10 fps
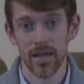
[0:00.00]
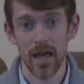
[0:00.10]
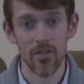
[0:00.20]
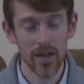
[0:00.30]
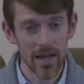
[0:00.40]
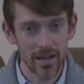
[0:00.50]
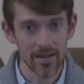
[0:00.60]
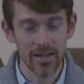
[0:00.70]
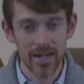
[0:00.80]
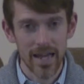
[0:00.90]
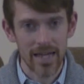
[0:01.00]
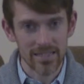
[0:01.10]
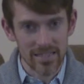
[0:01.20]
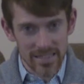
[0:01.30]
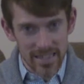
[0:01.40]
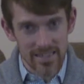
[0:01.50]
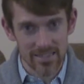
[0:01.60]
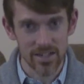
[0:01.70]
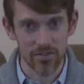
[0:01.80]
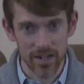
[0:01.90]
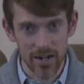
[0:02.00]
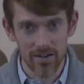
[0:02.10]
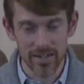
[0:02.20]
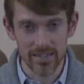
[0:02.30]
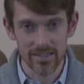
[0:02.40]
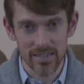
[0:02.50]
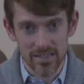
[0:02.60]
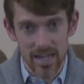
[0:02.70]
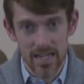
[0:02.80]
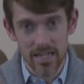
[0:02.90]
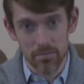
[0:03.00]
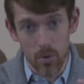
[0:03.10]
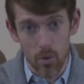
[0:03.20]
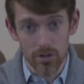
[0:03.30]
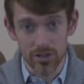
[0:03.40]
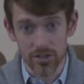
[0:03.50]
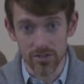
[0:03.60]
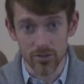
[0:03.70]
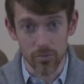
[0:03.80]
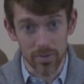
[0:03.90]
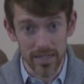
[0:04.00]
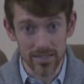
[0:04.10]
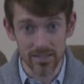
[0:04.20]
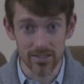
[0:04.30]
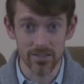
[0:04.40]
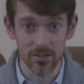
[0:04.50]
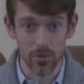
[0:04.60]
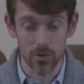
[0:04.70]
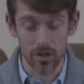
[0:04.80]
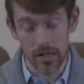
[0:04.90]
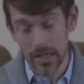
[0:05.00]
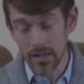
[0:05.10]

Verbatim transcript: And then, as he's in these different areas, he's taking portions or pieces or